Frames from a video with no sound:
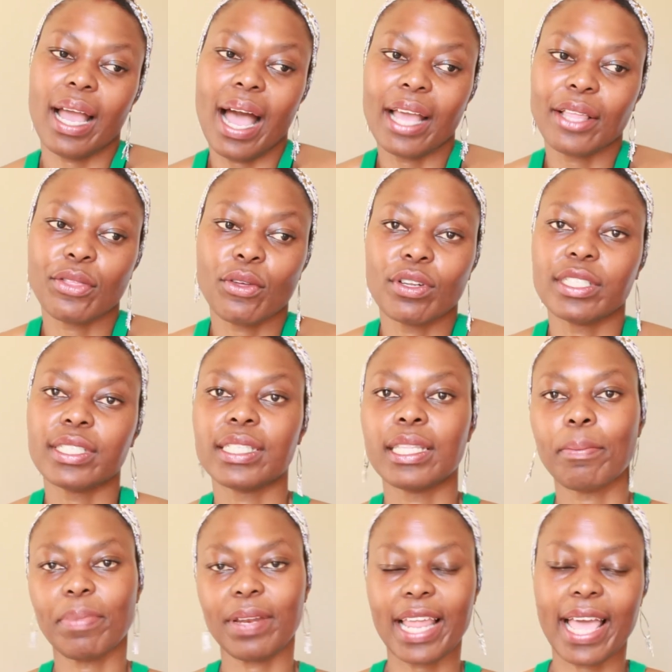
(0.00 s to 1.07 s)
I thought
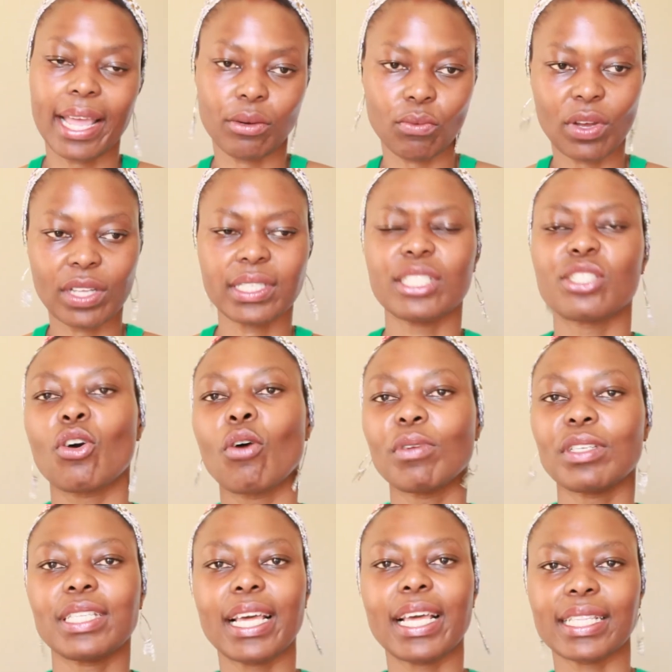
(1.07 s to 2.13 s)
the plan was, it's
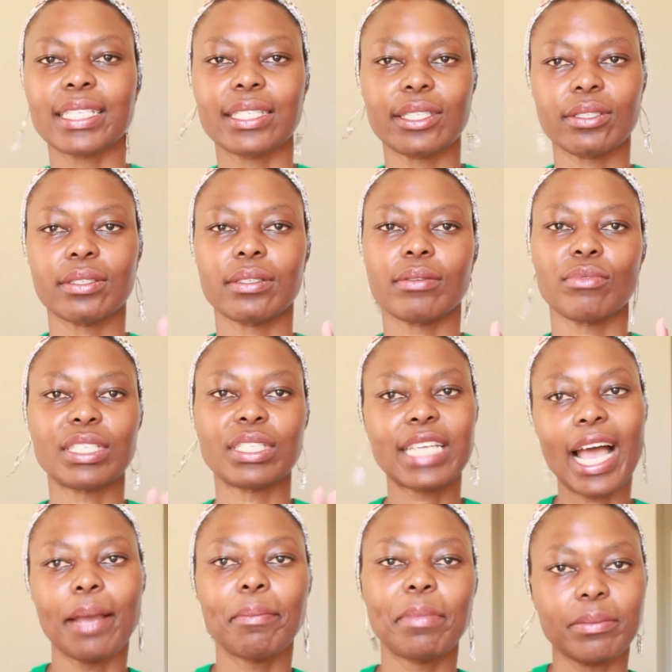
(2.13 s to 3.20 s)
almost like this
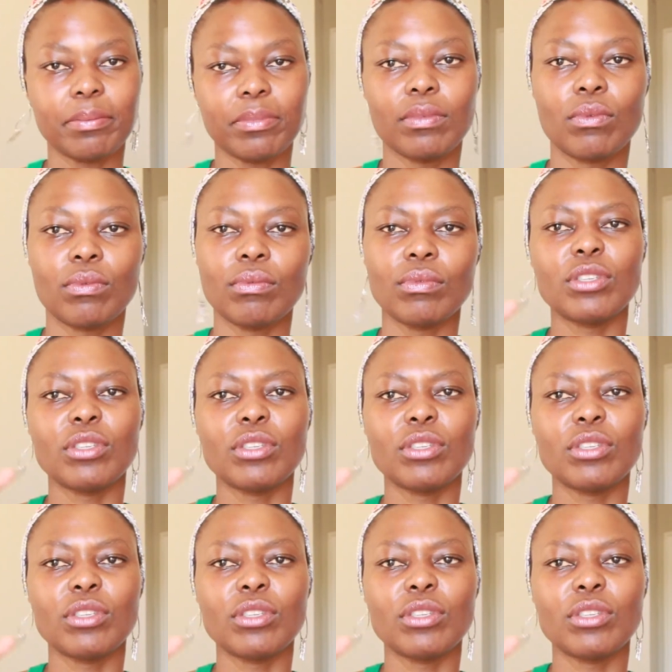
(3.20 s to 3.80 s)
retirement,